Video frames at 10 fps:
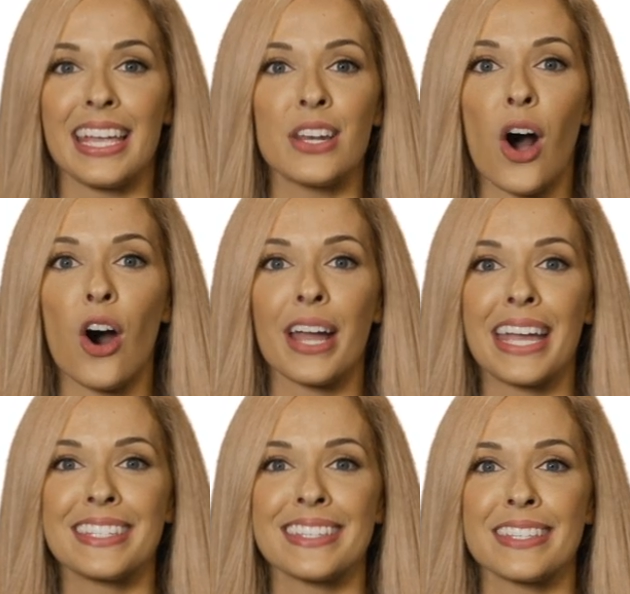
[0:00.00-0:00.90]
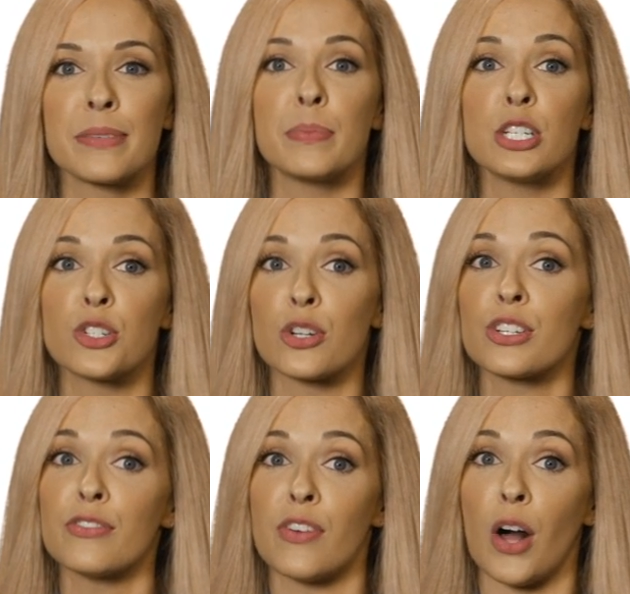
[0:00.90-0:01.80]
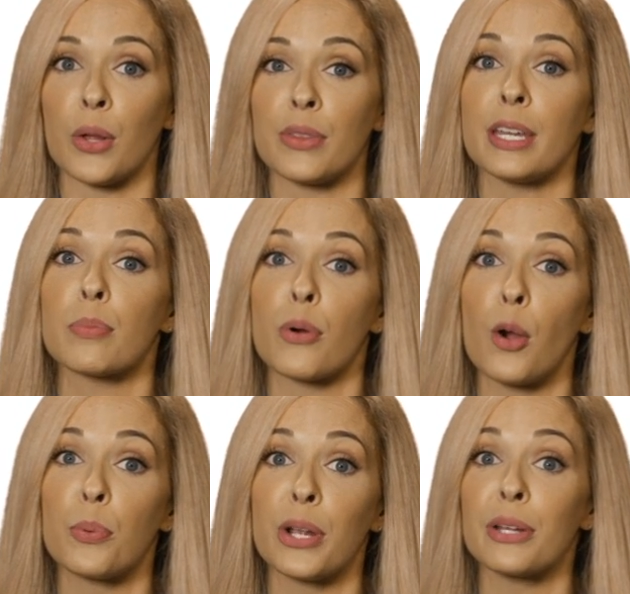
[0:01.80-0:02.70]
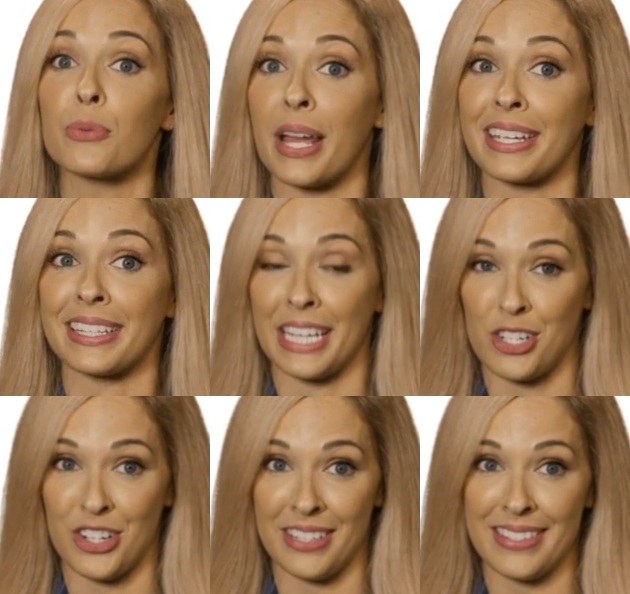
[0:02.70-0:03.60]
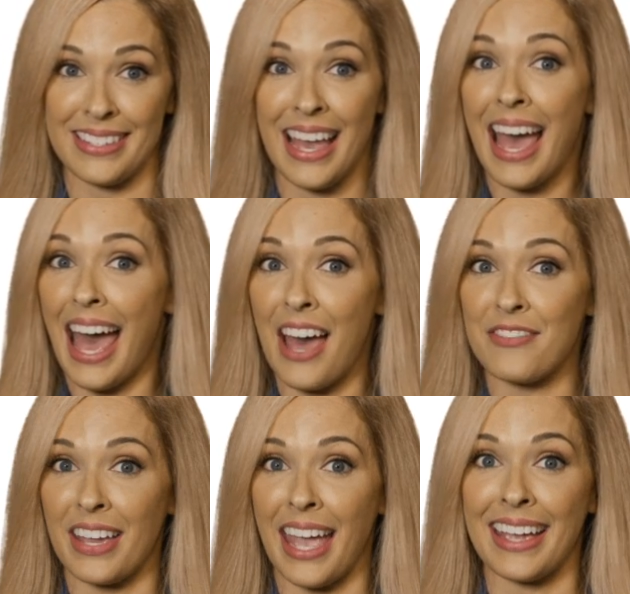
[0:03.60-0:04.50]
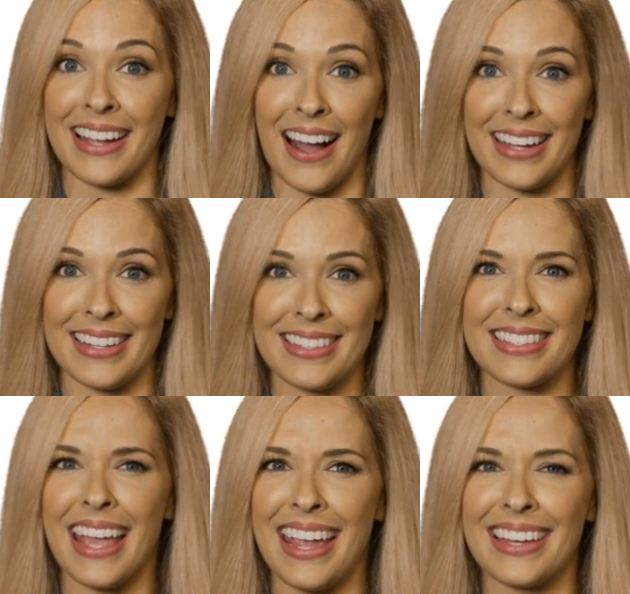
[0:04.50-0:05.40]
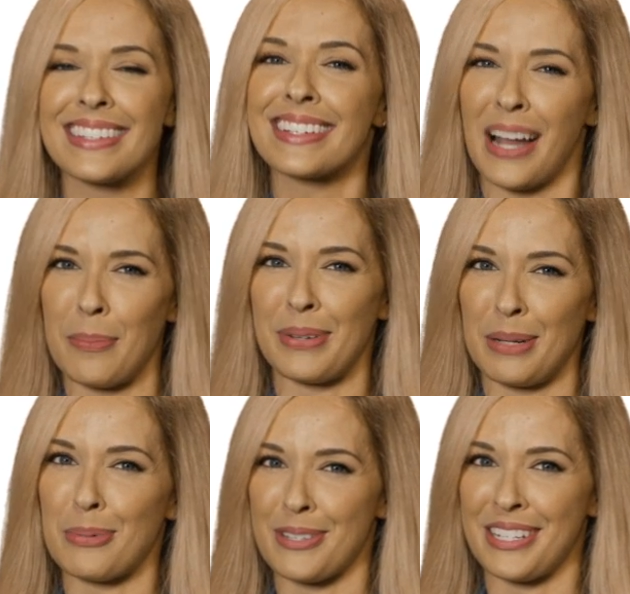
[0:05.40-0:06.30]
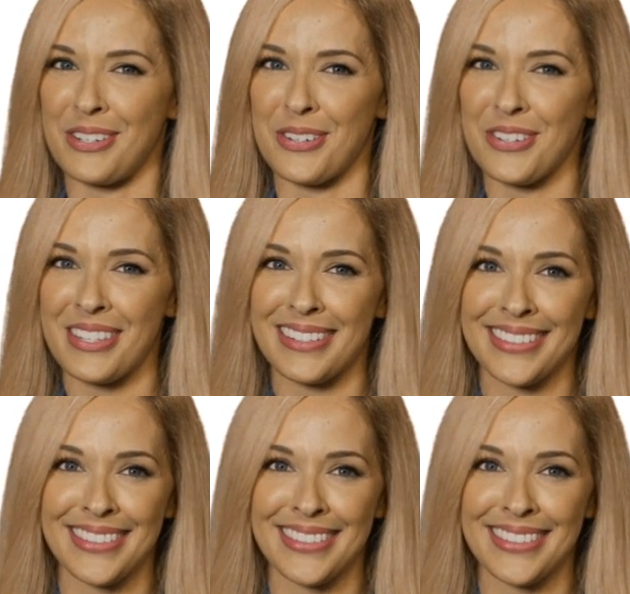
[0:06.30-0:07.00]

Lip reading: In all cases, be sure to follow the appropriate regulations, FAA guidance, and company procedures.